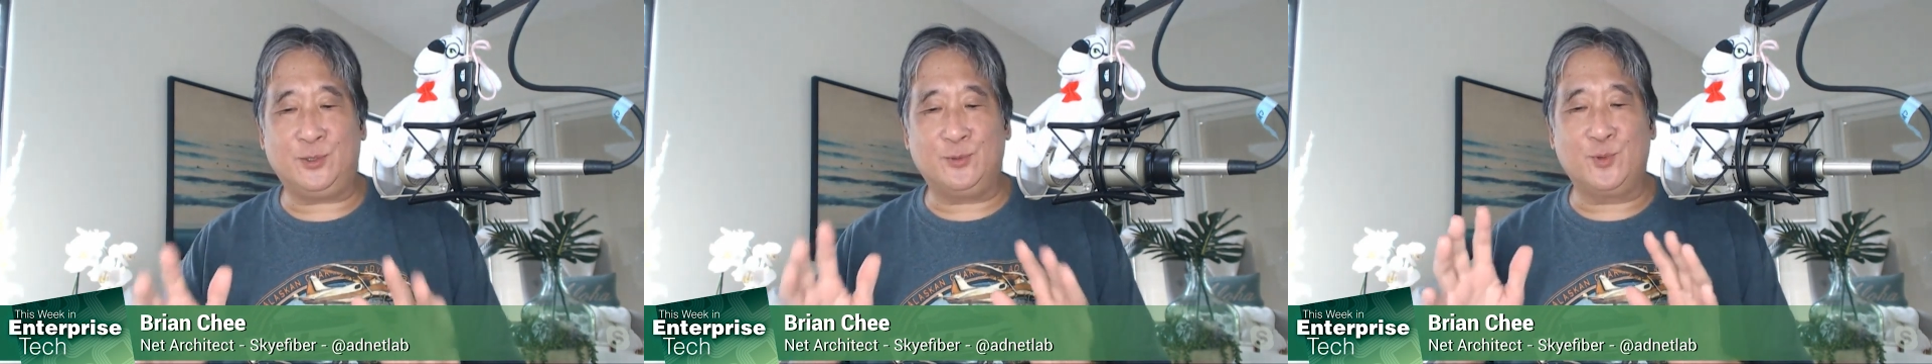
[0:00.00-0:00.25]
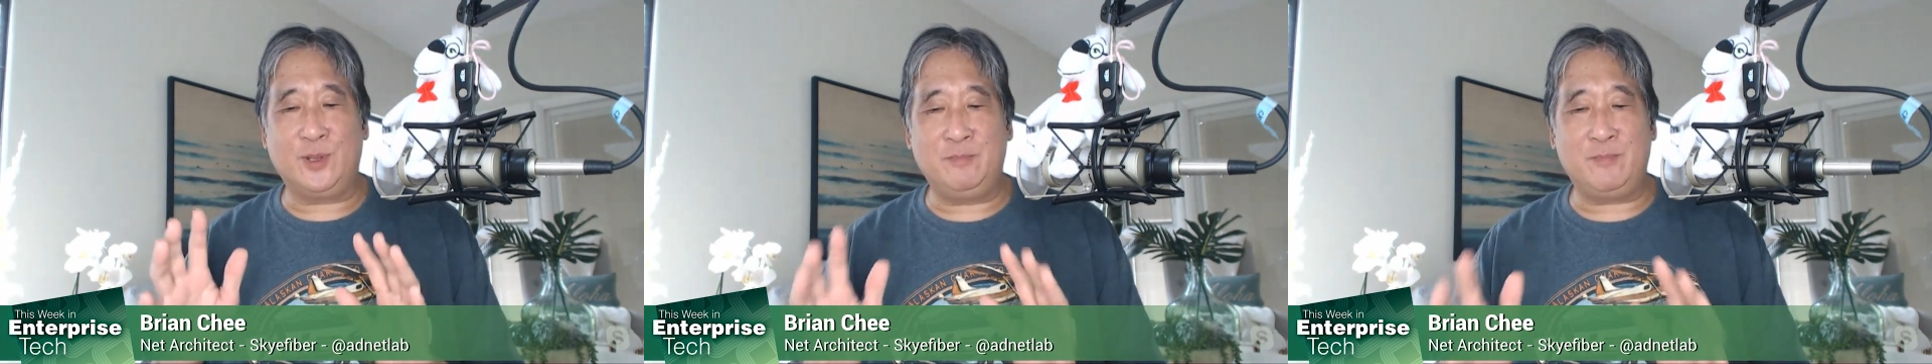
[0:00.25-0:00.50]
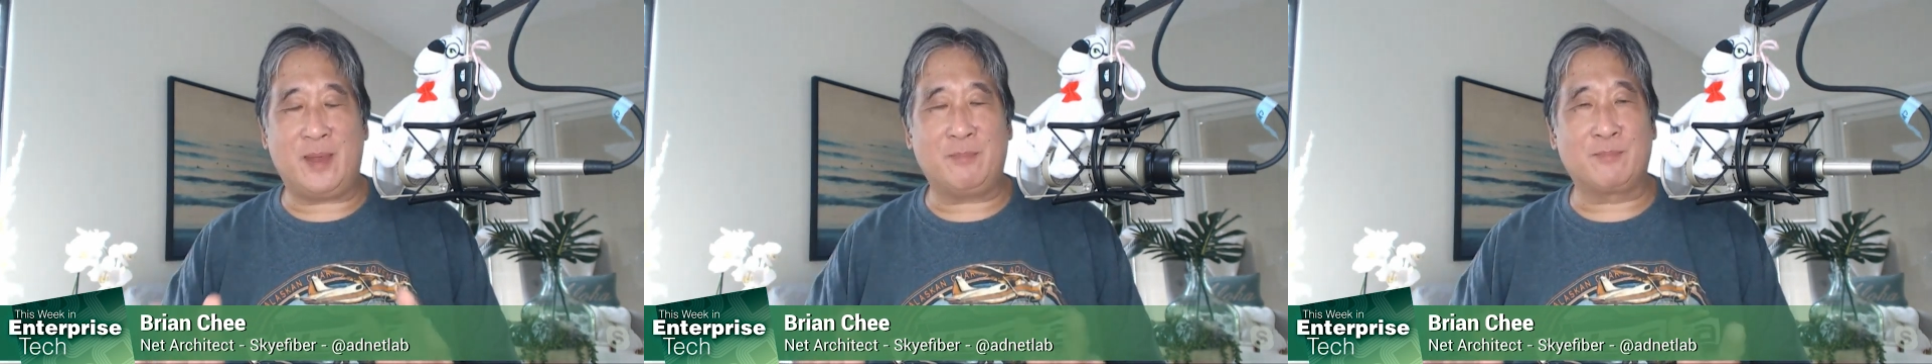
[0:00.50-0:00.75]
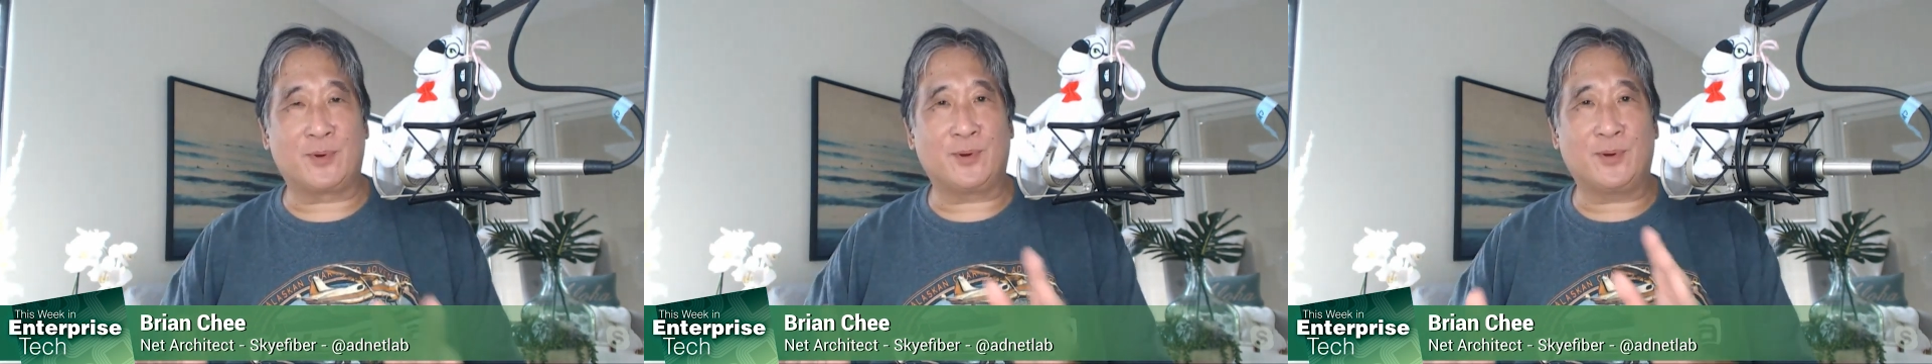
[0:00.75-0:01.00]

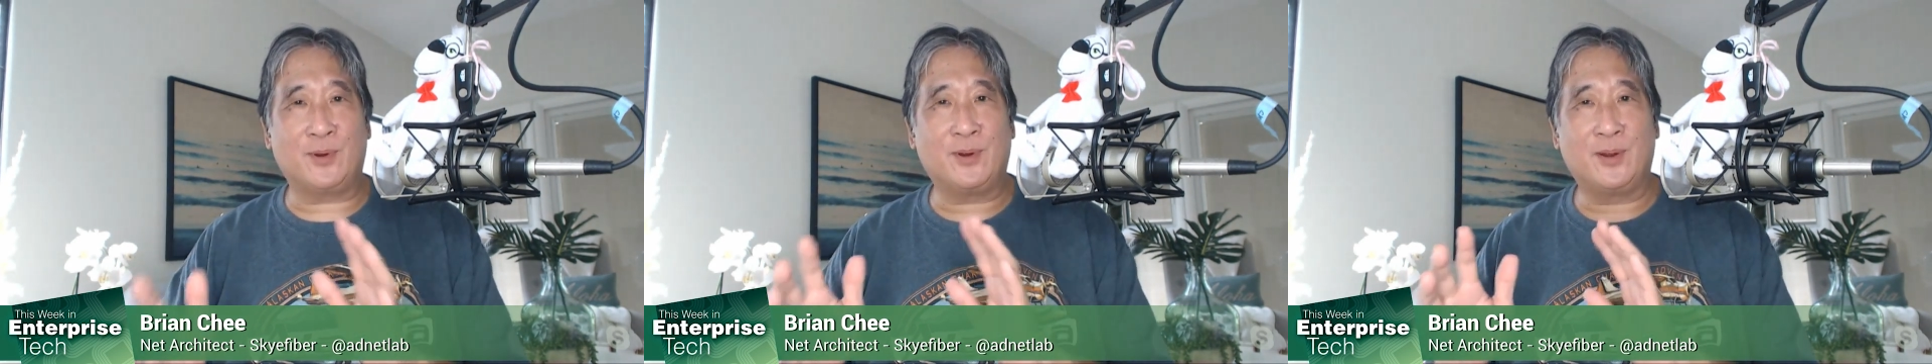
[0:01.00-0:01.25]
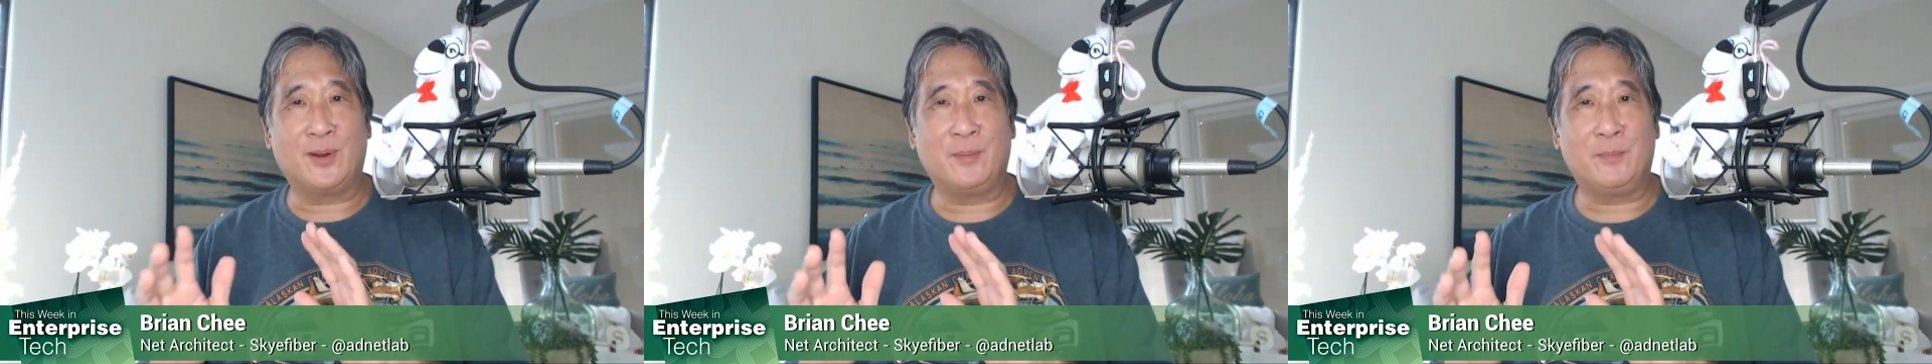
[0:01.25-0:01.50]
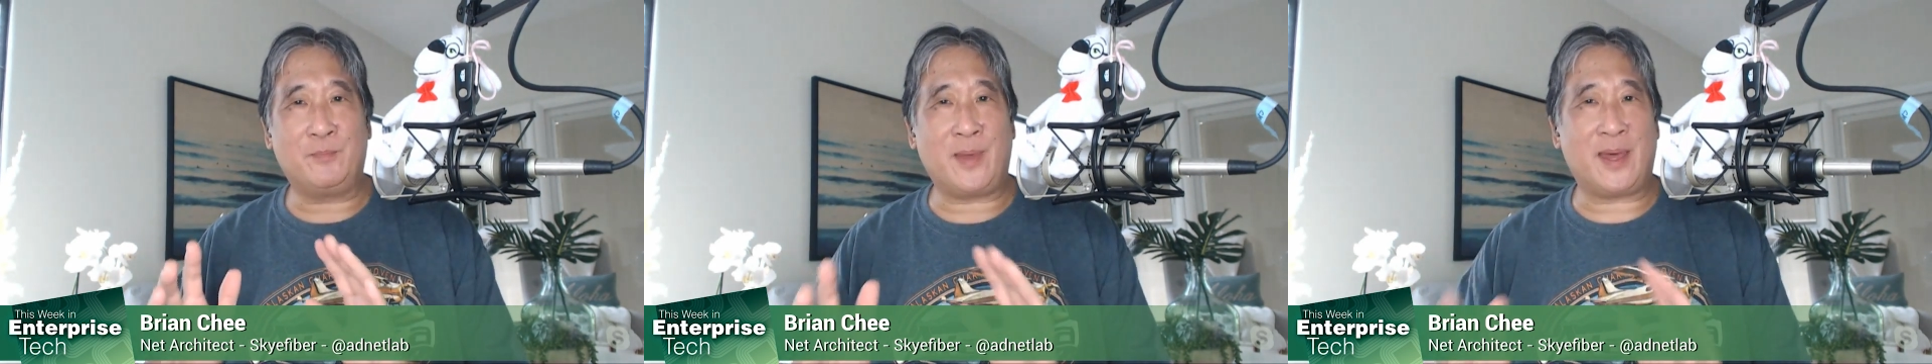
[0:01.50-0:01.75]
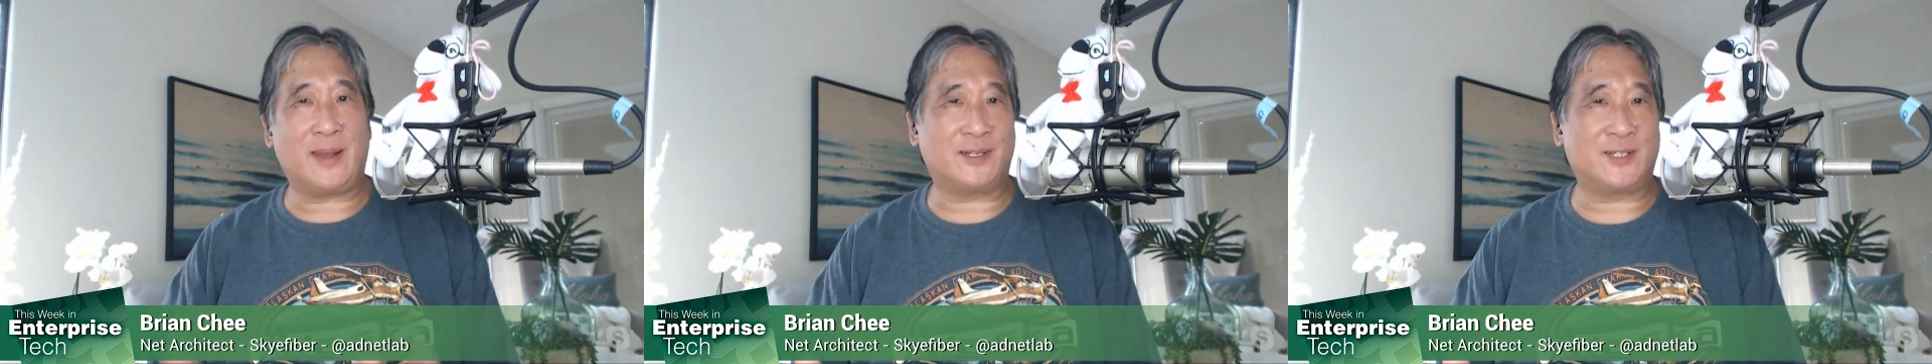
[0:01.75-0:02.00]
remember
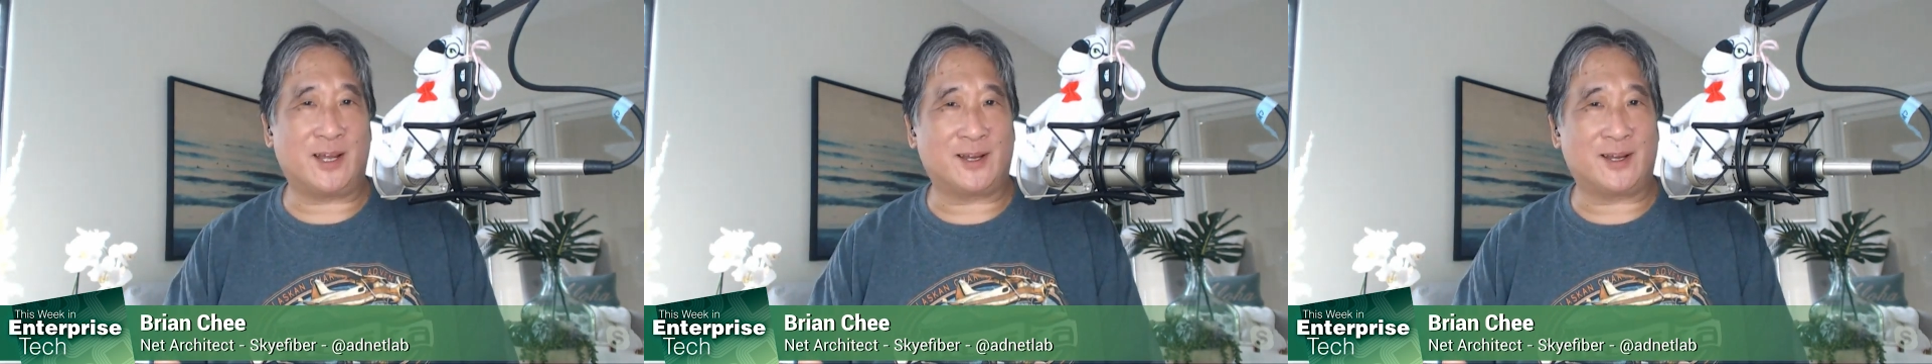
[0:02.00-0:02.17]
Banacek?